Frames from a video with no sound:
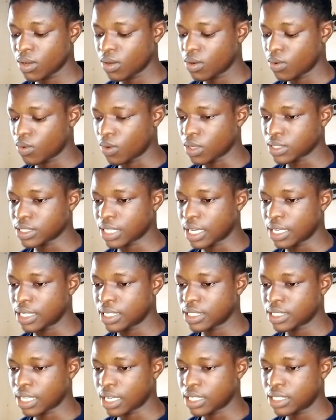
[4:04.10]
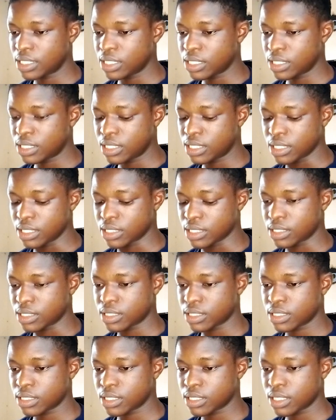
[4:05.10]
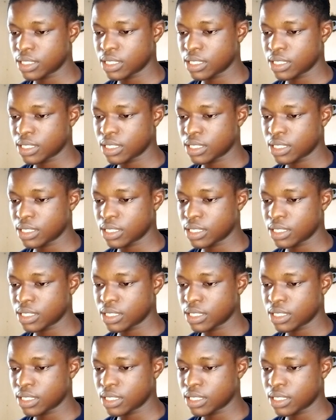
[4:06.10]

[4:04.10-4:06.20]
What I later did is